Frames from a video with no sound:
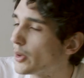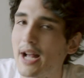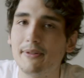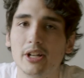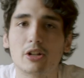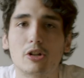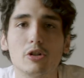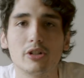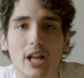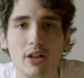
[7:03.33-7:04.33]
were having a
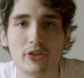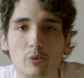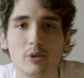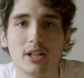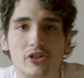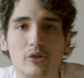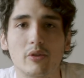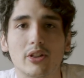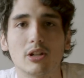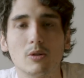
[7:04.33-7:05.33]
good, healthy relationship
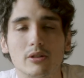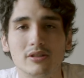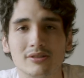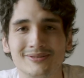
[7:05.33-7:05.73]
with the Lord.